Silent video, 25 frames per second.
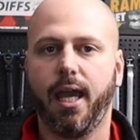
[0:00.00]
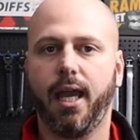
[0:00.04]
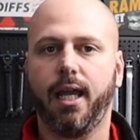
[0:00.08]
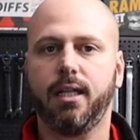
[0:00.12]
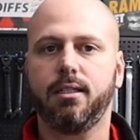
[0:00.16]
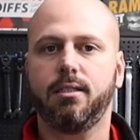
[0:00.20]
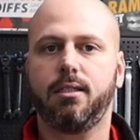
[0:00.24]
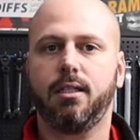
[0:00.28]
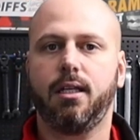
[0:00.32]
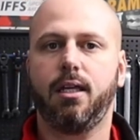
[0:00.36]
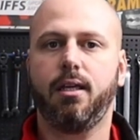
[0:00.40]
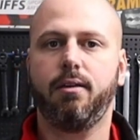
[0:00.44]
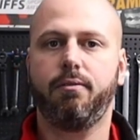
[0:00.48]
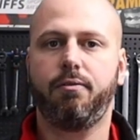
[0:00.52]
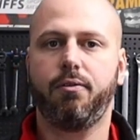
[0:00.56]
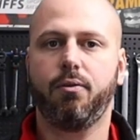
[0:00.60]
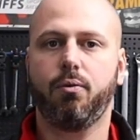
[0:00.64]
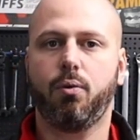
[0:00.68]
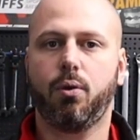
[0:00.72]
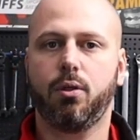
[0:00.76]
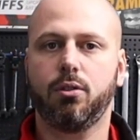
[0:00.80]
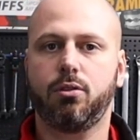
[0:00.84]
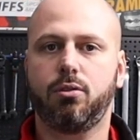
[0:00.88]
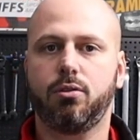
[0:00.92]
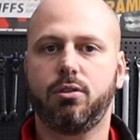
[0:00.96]
And if
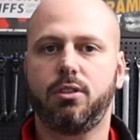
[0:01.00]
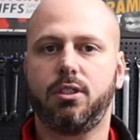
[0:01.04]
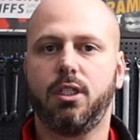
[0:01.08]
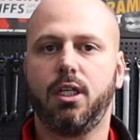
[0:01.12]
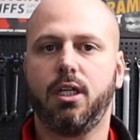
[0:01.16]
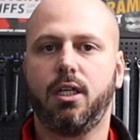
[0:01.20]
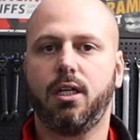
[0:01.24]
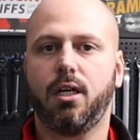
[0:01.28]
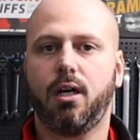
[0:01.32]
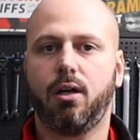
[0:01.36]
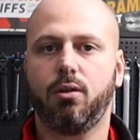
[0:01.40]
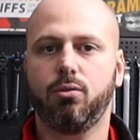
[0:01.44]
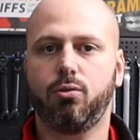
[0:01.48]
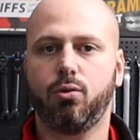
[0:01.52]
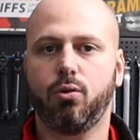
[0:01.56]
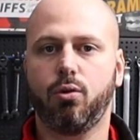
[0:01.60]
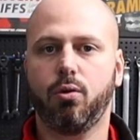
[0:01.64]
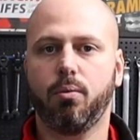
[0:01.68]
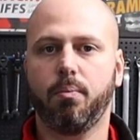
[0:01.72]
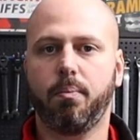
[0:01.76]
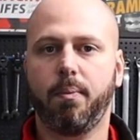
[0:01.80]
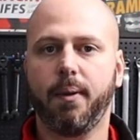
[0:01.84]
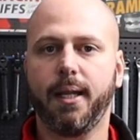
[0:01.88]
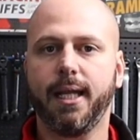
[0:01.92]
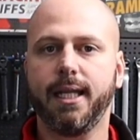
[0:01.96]
you want to see how to
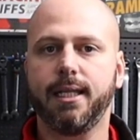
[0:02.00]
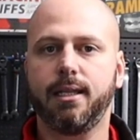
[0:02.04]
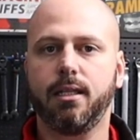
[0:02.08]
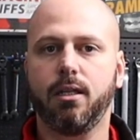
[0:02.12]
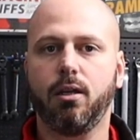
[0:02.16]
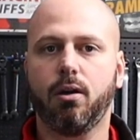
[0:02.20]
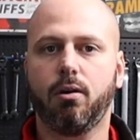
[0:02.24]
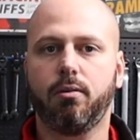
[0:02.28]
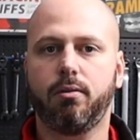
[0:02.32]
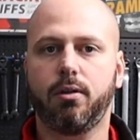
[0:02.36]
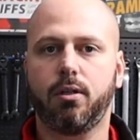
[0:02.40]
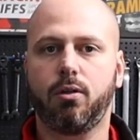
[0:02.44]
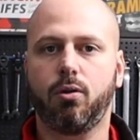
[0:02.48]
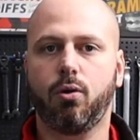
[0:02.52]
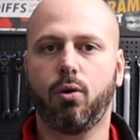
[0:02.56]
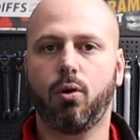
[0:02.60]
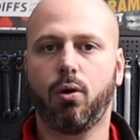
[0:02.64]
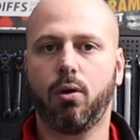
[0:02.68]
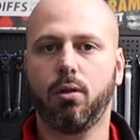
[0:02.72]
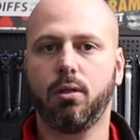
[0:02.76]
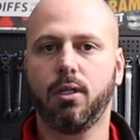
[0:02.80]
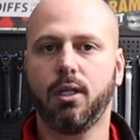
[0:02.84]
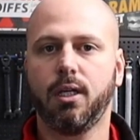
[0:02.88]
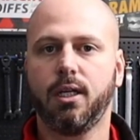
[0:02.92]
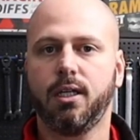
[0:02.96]
completely
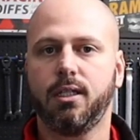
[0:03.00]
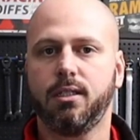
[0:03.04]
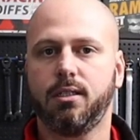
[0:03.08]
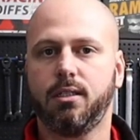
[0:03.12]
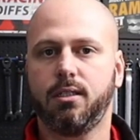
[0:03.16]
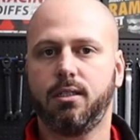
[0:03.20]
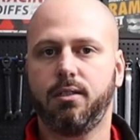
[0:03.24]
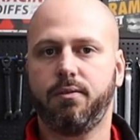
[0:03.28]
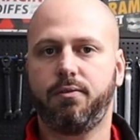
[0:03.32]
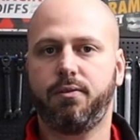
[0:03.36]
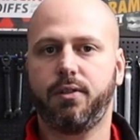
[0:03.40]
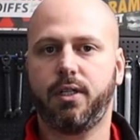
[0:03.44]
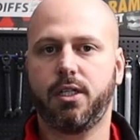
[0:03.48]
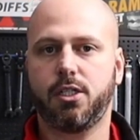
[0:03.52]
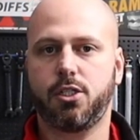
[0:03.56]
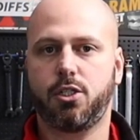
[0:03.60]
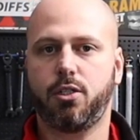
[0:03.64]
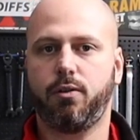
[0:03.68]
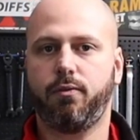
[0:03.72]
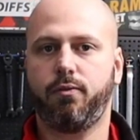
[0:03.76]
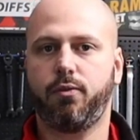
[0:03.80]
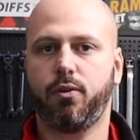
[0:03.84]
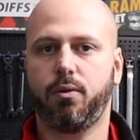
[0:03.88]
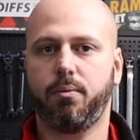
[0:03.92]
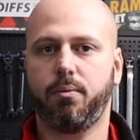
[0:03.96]
overhaul the differential